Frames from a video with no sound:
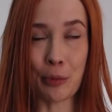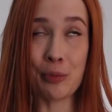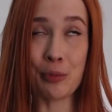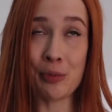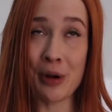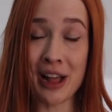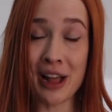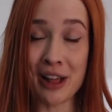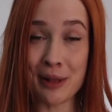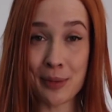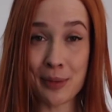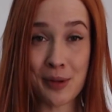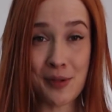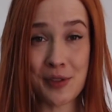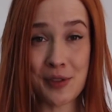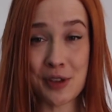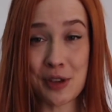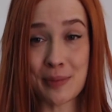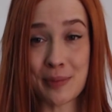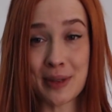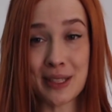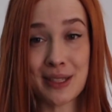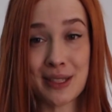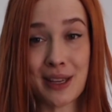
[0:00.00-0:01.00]
realm of
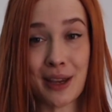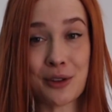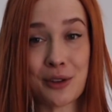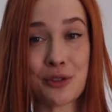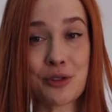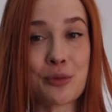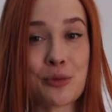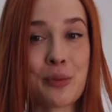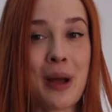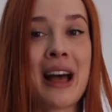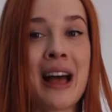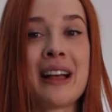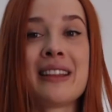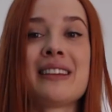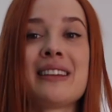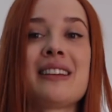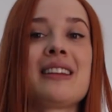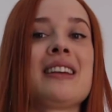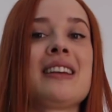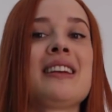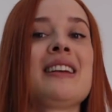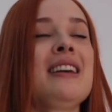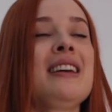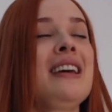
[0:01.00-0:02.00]
human
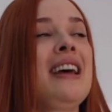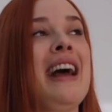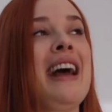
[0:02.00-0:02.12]
sexuality,